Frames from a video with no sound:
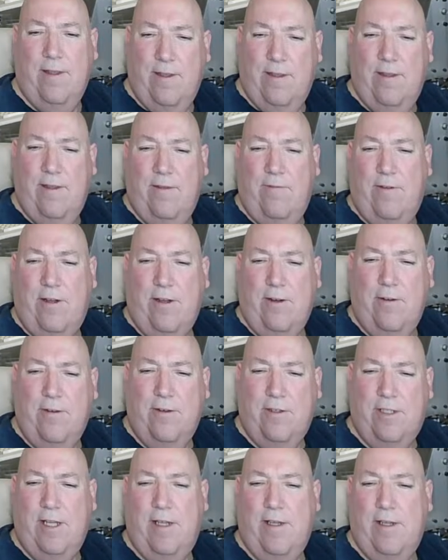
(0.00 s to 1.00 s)
If I don't
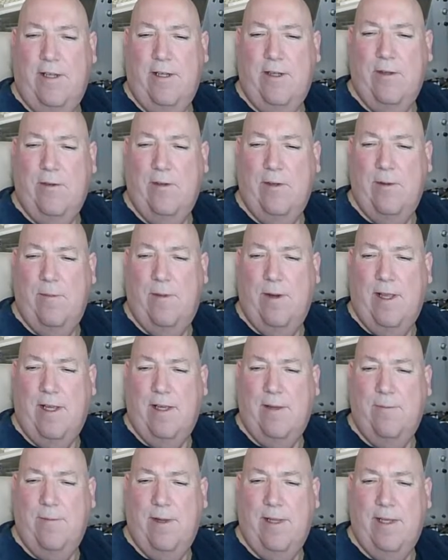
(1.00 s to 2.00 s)
understand it, I call it black
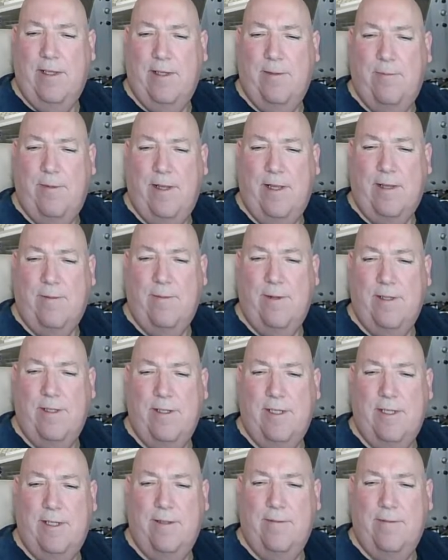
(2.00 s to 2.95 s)
magic.